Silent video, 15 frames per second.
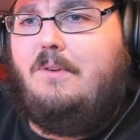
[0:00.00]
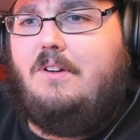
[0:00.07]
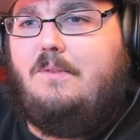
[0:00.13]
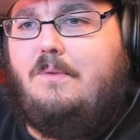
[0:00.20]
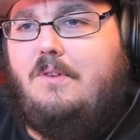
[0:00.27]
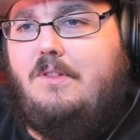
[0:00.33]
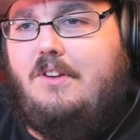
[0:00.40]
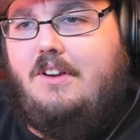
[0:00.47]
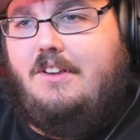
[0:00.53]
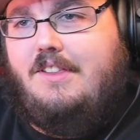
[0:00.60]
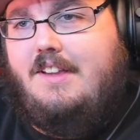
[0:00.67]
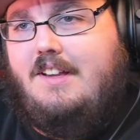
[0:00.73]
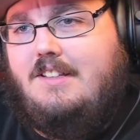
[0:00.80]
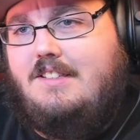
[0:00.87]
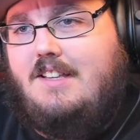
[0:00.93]
Were there
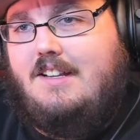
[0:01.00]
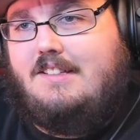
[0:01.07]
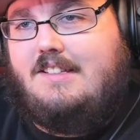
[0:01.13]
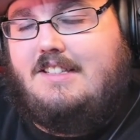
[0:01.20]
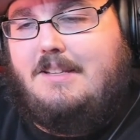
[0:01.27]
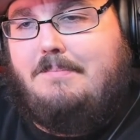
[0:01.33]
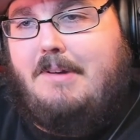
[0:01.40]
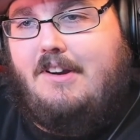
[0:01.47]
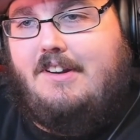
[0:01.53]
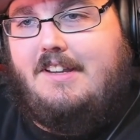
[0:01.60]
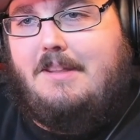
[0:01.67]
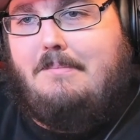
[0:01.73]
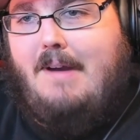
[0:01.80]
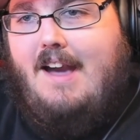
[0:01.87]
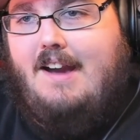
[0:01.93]
things like
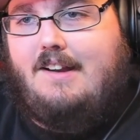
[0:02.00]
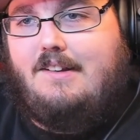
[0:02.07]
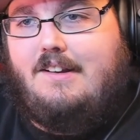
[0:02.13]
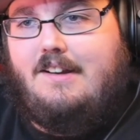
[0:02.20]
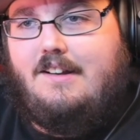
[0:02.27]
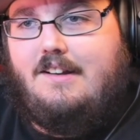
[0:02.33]
disappearing in the back?